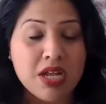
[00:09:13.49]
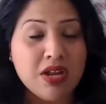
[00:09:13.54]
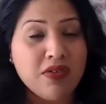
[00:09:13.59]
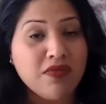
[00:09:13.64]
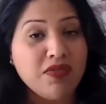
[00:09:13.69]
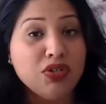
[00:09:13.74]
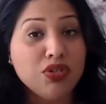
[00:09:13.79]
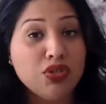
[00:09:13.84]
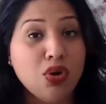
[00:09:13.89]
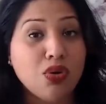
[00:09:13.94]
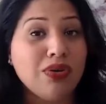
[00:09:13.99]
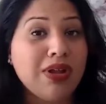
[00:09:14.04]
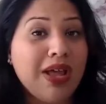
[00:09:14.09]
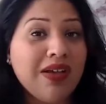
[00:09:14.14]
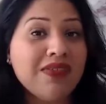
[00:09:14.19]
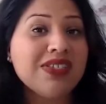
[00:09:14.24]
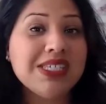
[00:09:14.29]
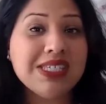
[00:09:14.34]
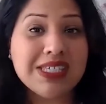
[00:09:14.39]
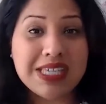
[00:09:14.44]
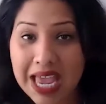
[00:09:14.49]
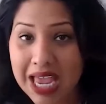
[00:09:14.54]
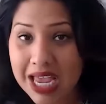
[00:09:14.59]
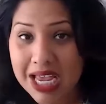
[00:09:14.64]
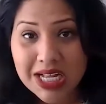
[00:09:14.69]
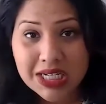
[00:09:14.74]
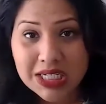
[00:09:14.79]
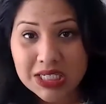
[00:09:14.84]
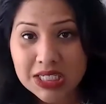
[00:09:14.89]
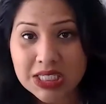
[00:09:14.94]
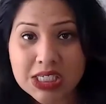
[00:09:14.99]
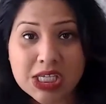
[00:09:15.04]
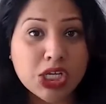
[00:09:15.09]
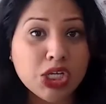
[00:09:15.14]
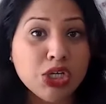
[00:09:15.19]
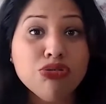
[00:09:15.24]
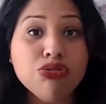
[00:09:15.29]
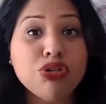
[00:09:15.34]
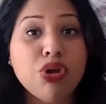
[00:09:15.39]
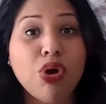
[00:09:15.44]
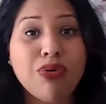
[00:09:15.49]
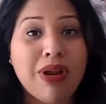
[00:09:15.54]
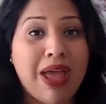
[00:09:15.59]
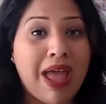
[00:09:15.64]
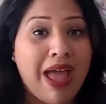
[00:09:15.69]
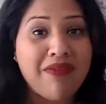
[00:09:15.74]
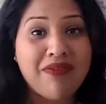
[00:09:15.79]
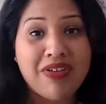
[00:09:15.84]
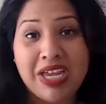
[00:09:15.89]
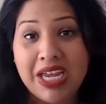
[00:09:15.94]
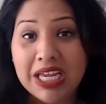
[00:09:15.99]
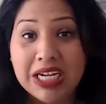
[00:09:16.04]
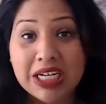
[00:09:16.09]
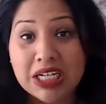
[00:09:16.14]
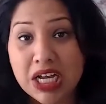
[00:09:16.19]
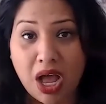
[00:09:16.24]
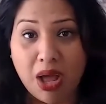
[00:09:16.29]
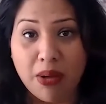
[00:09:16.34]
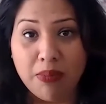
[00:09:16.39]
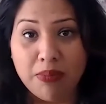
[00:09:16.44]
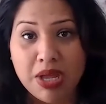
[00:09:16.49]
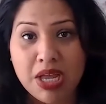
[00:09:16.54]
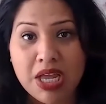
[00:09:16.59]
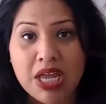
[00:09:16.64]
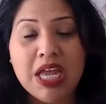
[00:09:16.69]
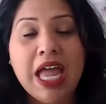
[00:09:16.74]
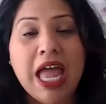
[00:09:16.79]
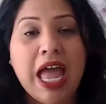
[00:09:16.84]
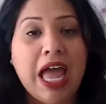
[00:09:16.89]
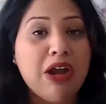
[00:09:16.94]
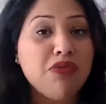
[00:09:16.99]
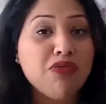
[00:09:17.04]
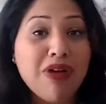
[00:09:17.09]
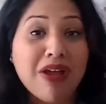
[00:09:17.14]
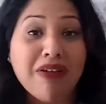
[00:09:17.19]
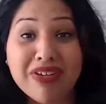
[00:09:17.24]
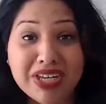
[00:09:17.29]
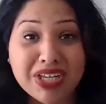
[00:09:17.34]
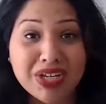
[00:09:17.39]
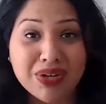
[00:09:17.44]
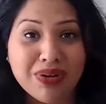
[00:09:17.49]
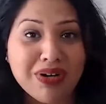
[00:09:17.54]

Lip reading: If you don't have sales, you don't have income and revenue.